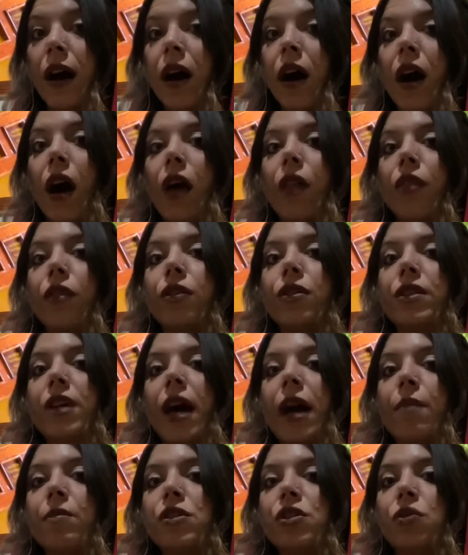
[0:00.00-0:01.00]
Other
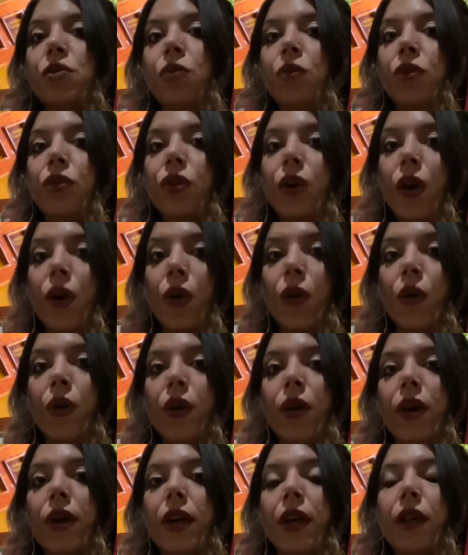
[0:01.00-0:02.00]
times you will know
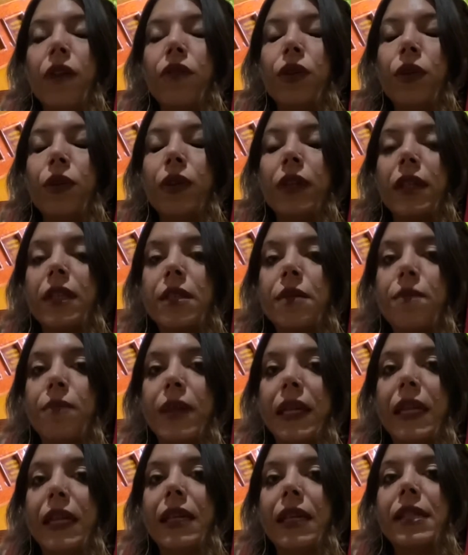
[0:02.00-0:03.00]
if you need
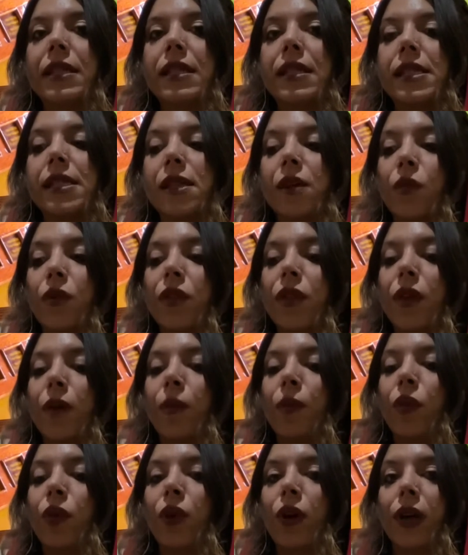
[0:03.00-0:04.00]
to sit with it
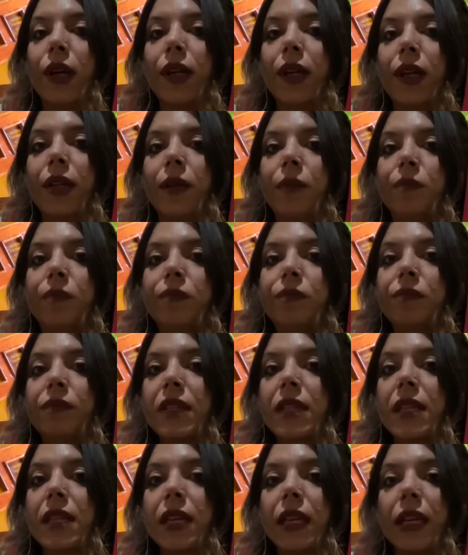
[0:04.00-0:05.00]
more.
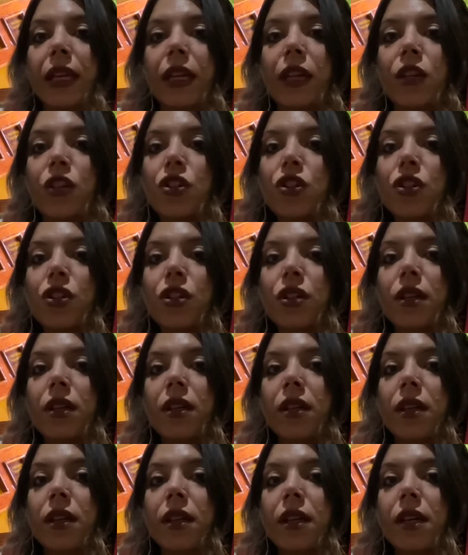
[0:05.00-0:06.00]
To each
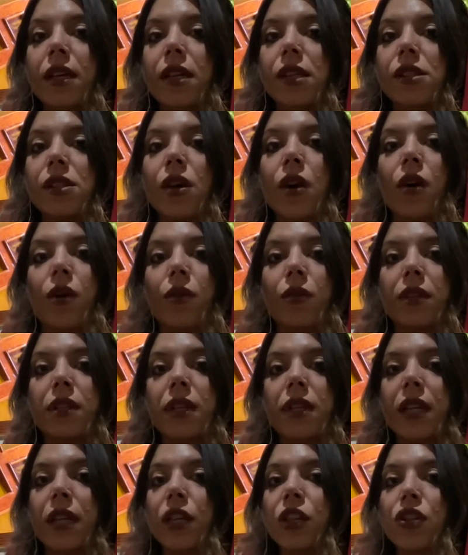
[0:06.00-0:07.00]
his own, to
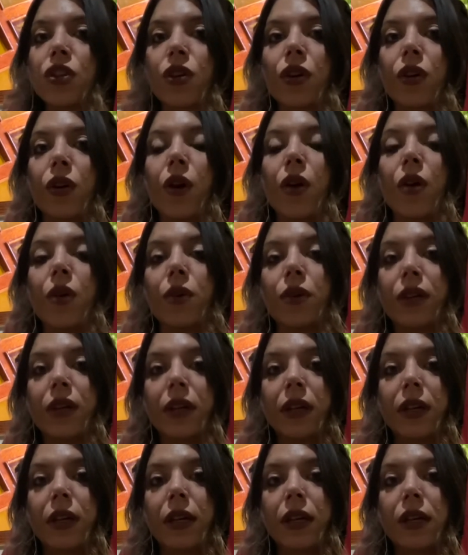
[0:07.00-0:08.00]
each her own.
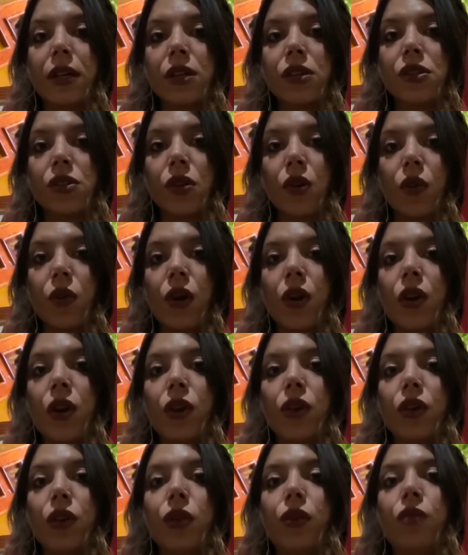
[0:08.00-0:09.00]
So
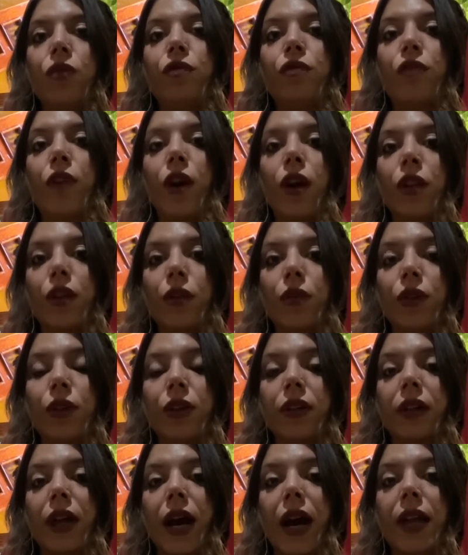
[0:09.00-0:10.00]
you follow your
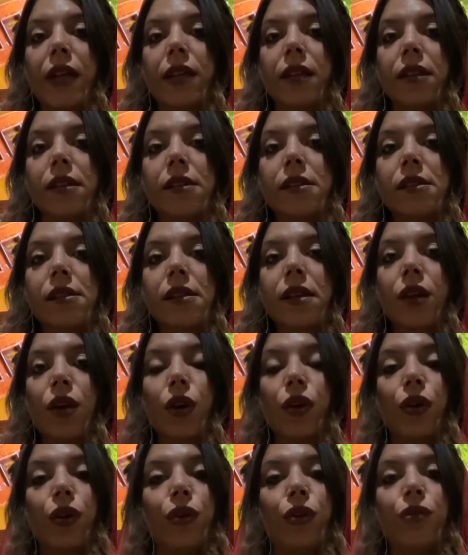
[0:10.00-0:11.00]
guidance.
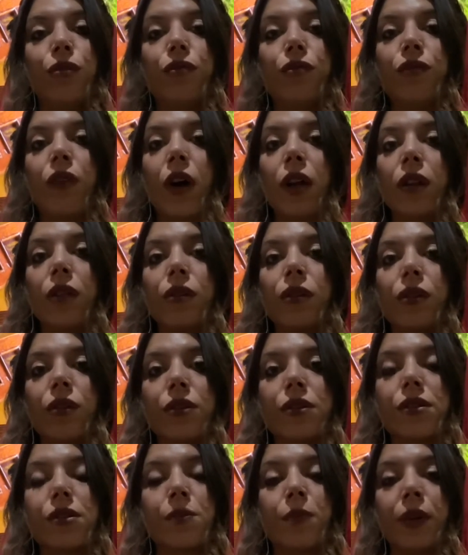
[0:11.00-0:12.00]
You follow your
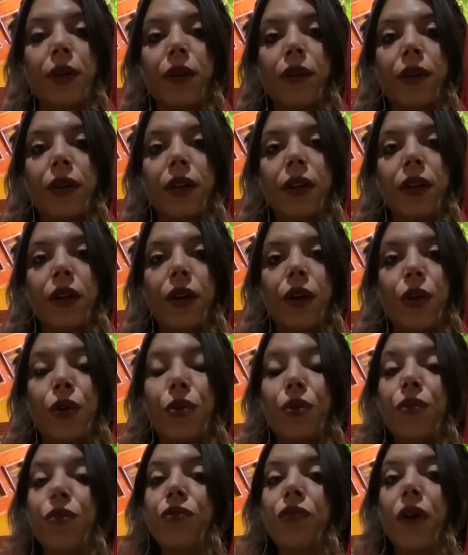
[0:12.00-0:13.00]
spirit. You
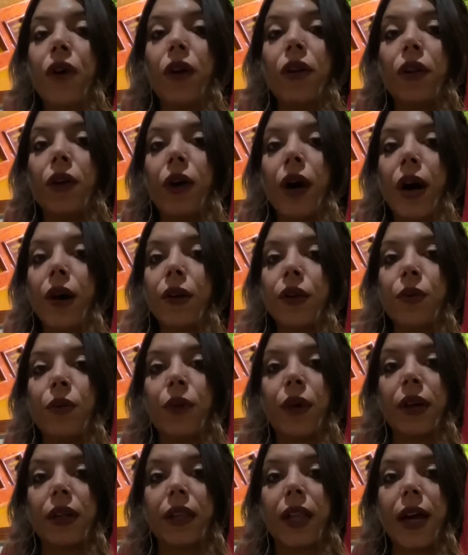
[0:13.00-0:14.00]
follow how you are
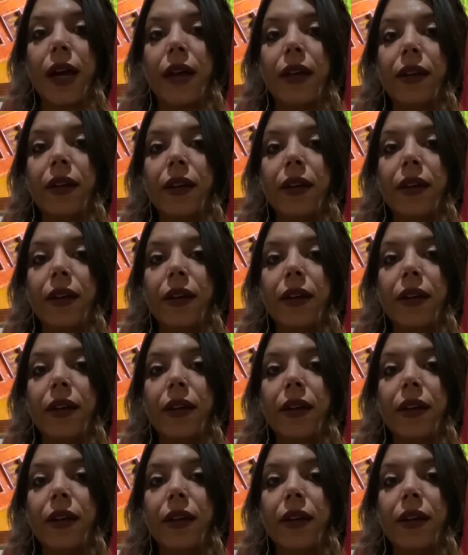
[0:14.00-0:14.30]
led.